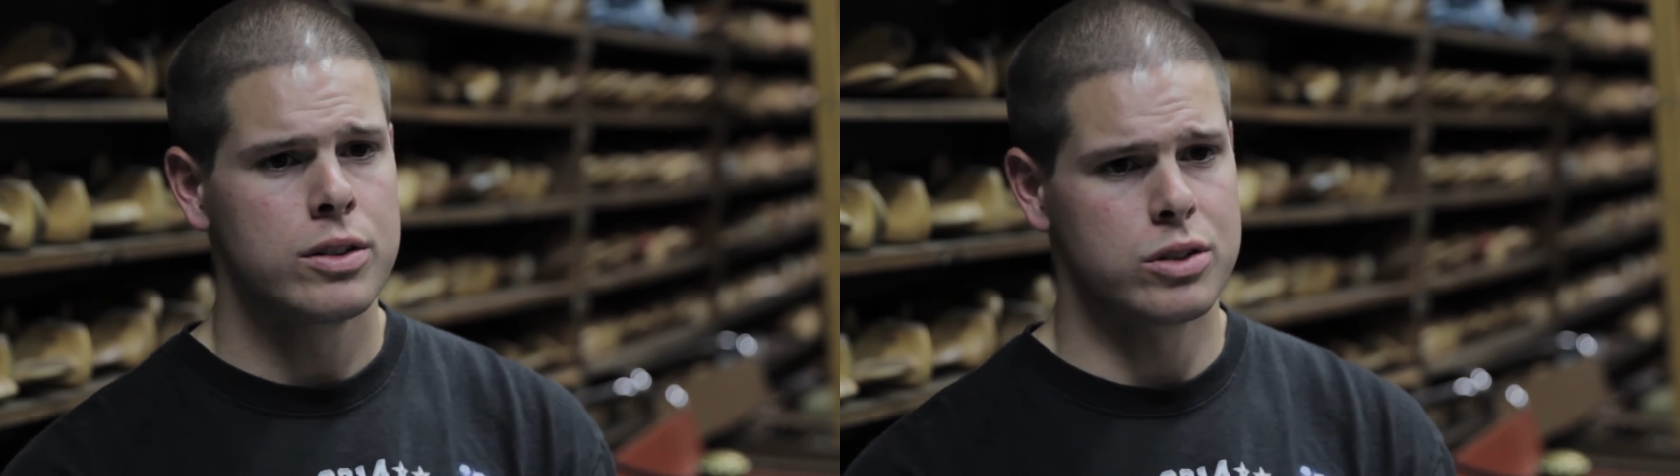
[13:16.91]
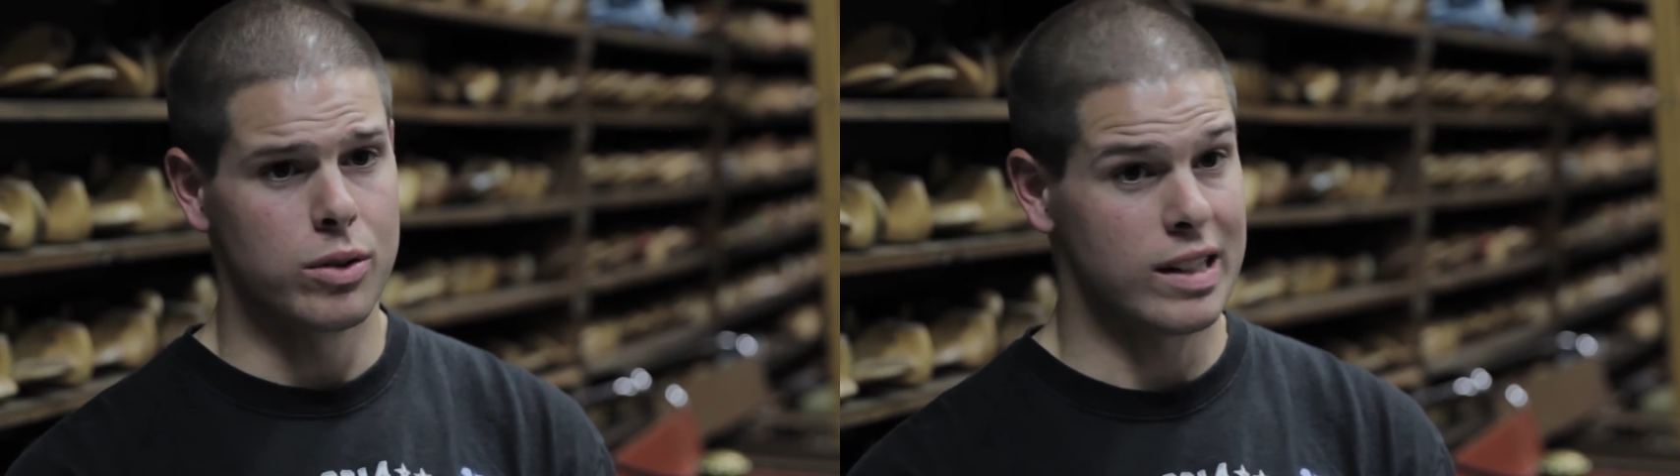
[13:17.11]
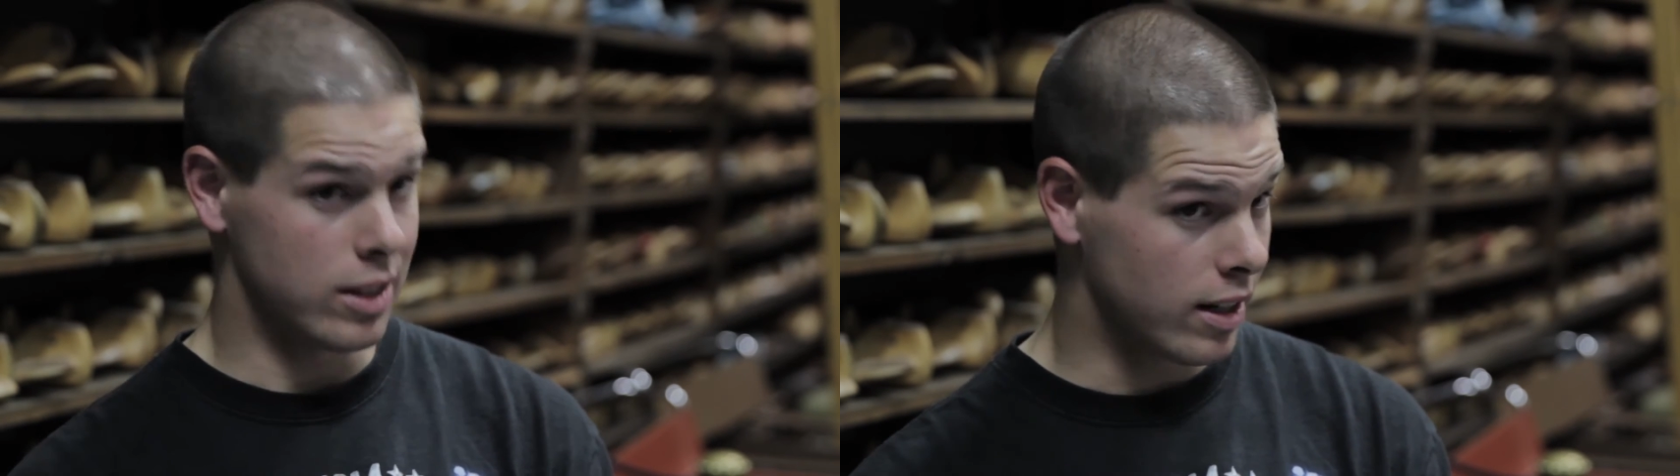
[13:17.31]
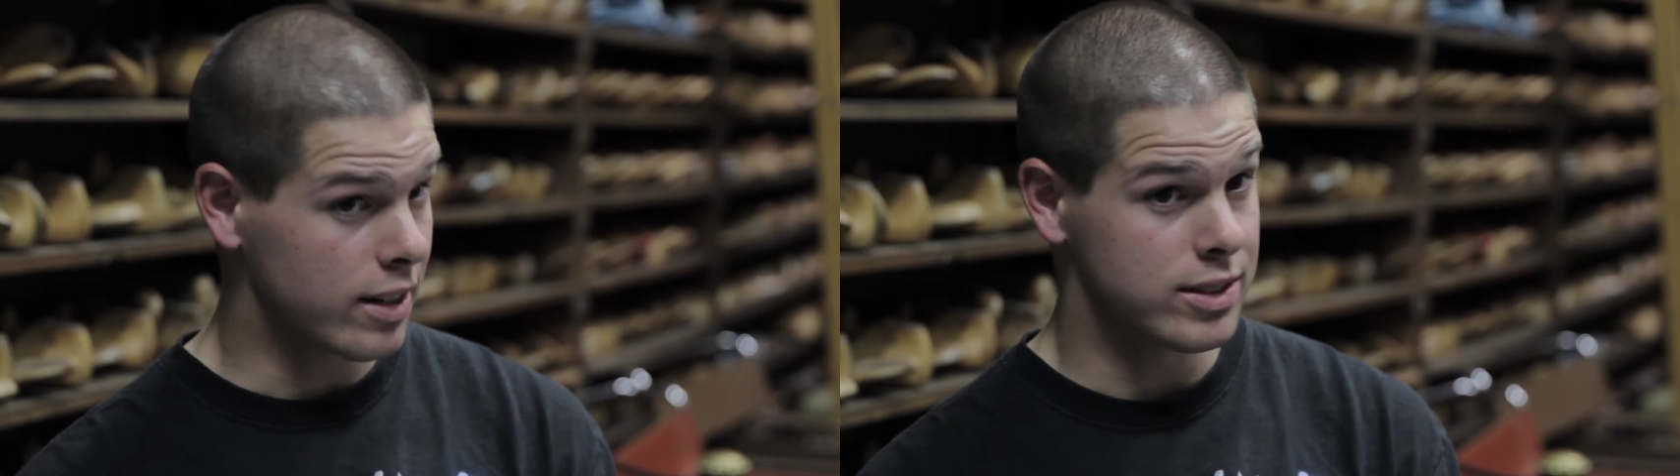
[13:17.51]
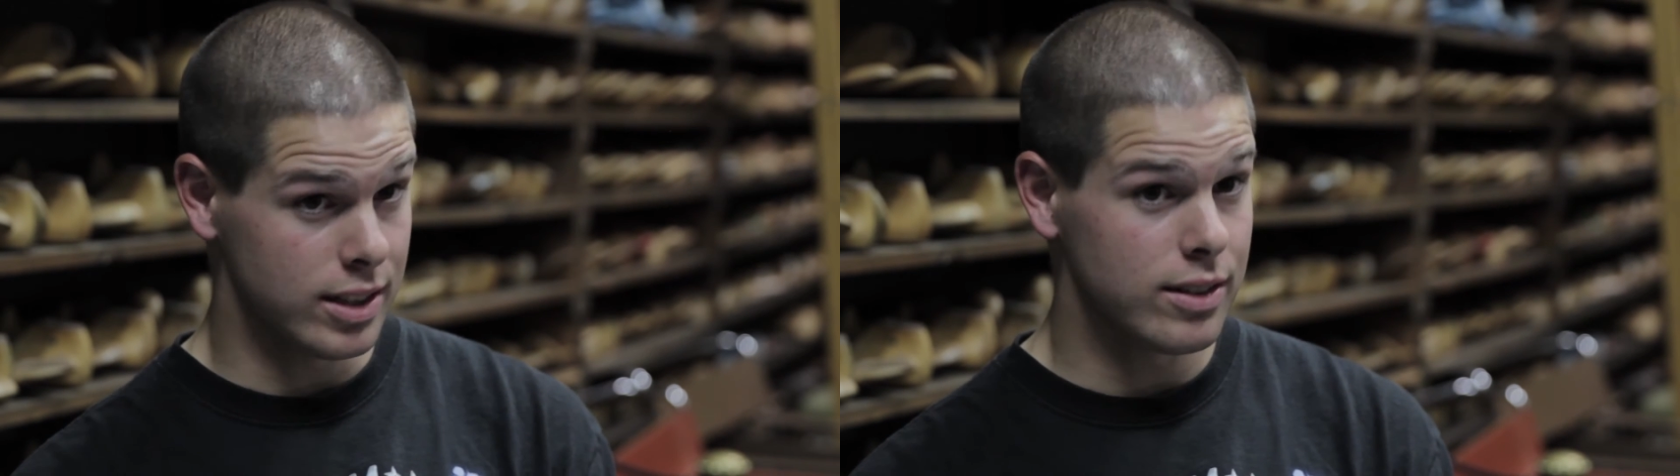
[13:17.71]
So that's a
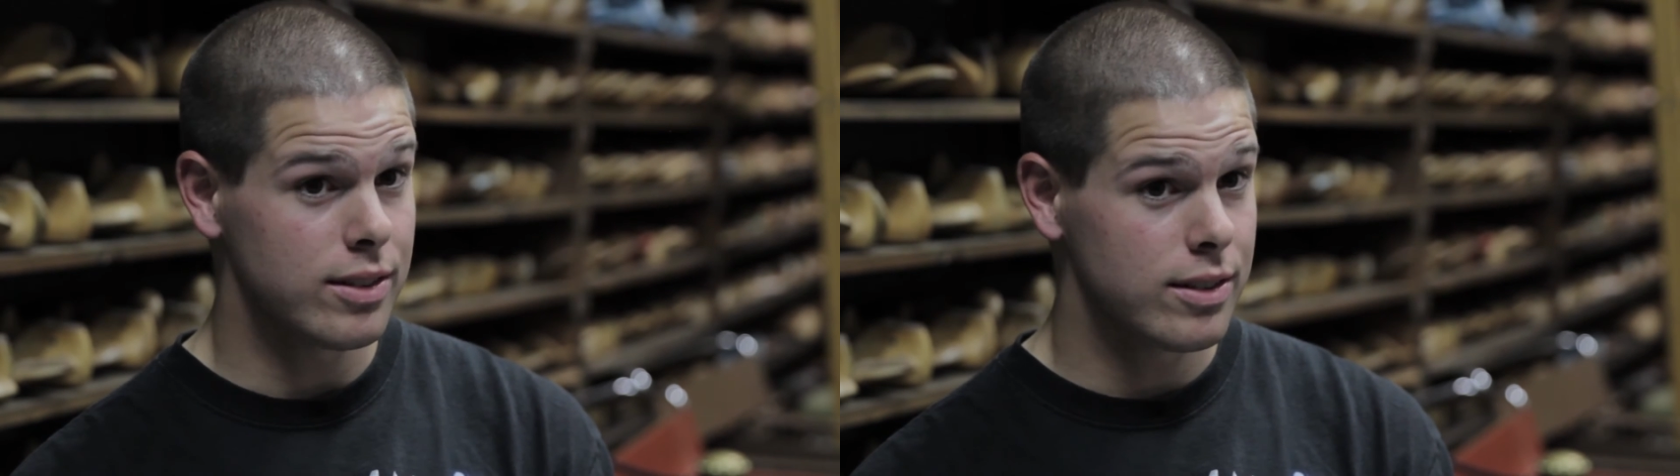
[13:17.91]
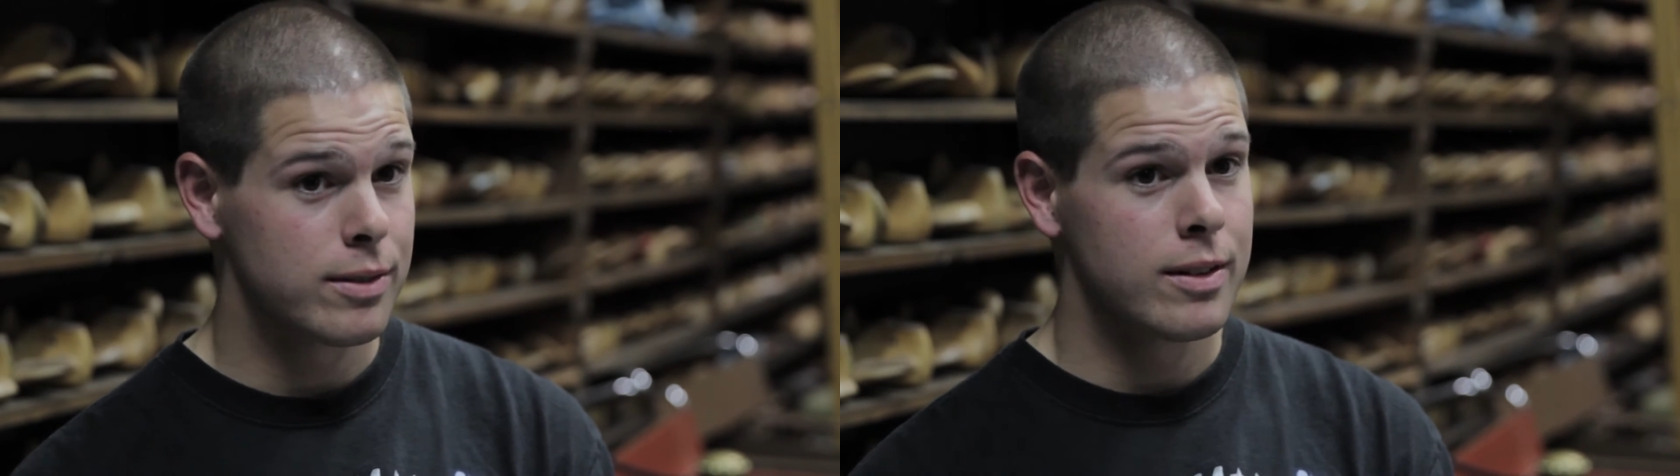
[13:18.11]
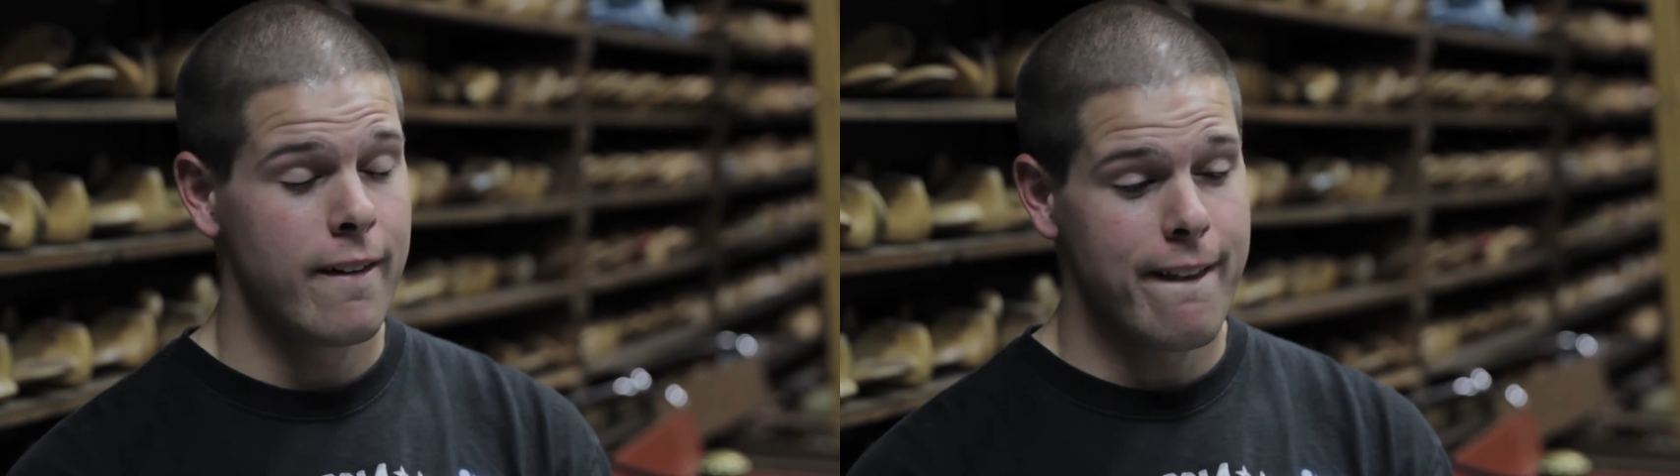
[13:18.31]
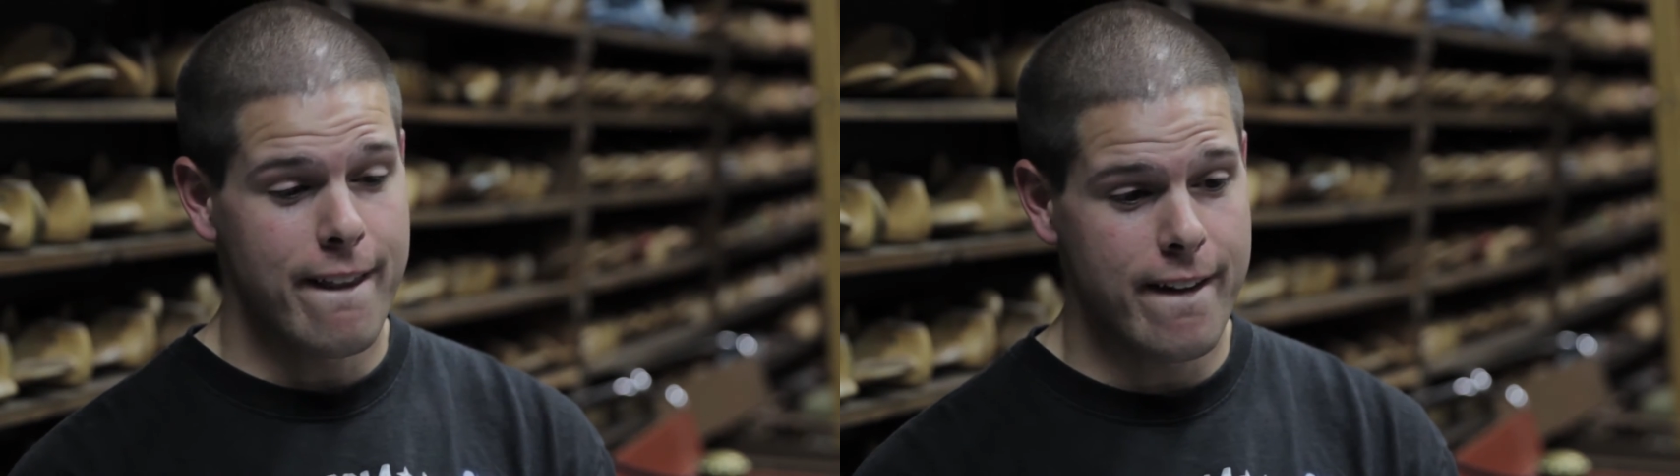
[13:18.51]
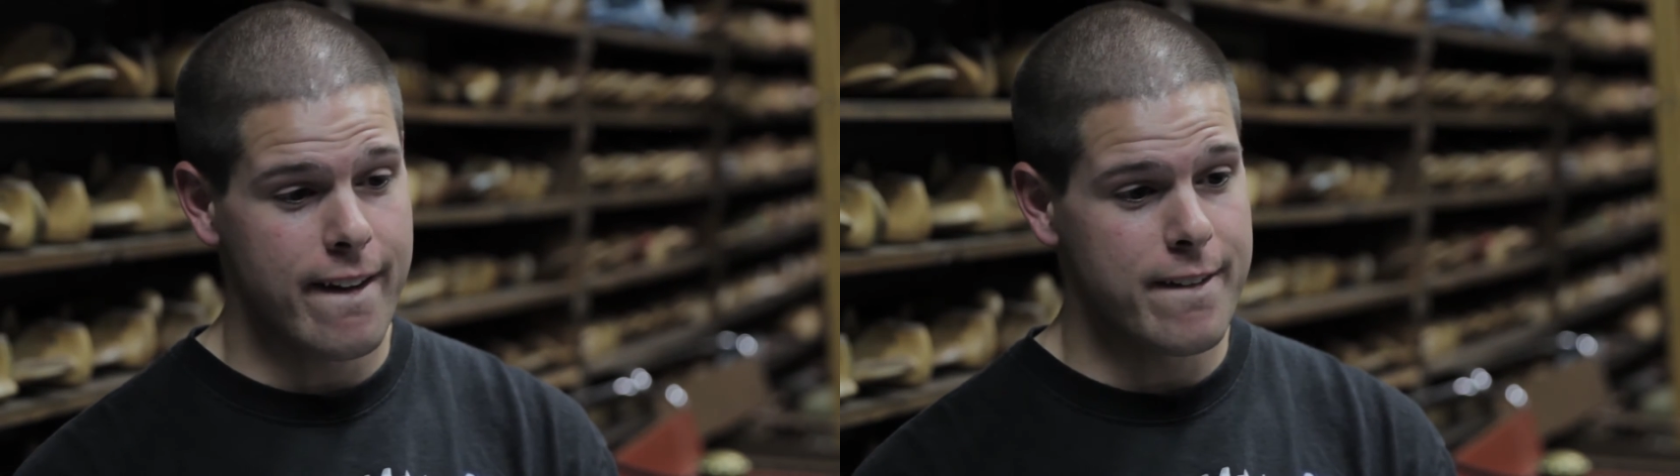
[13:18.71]
lot of scenes.
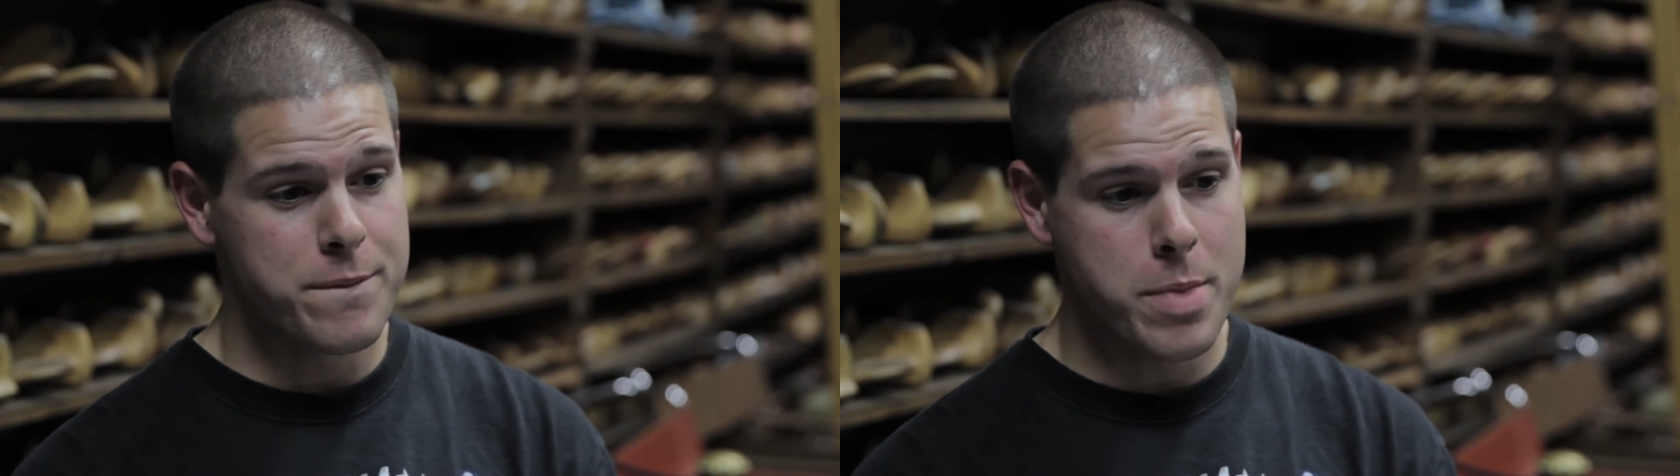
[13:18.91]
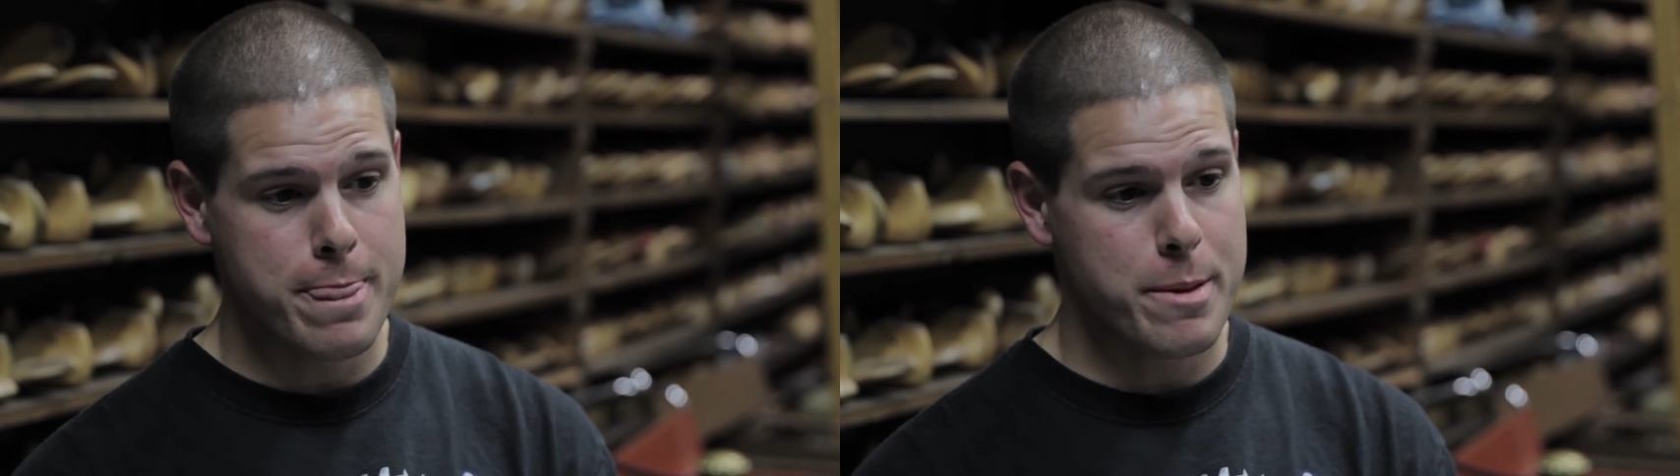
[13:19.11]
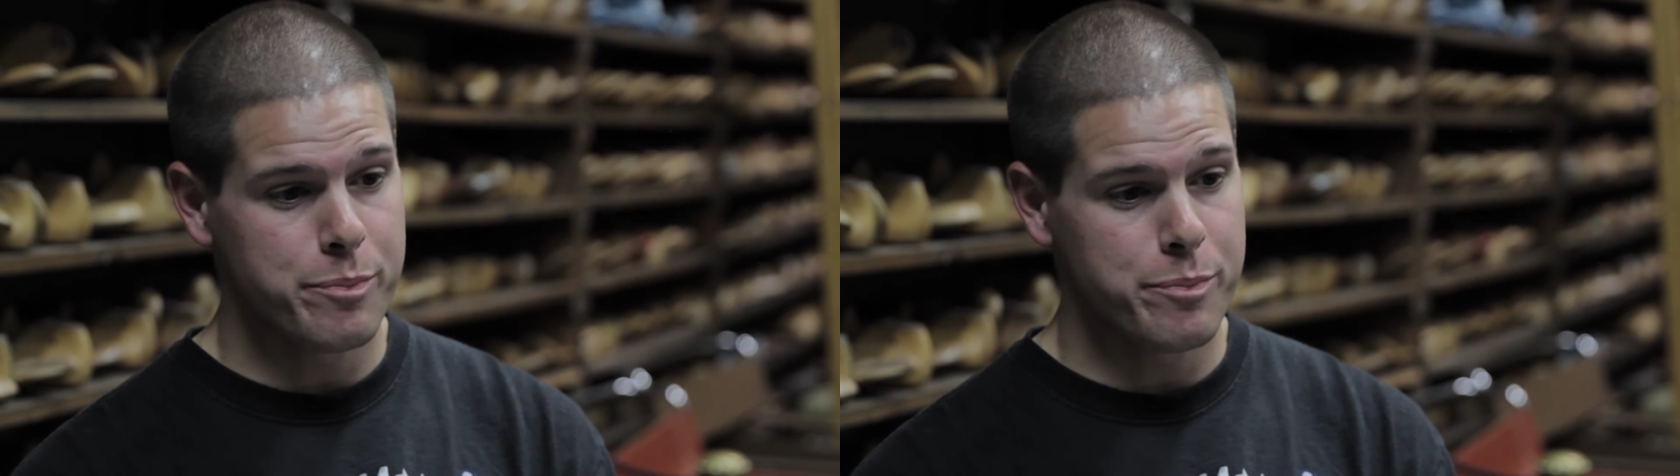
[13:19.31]
And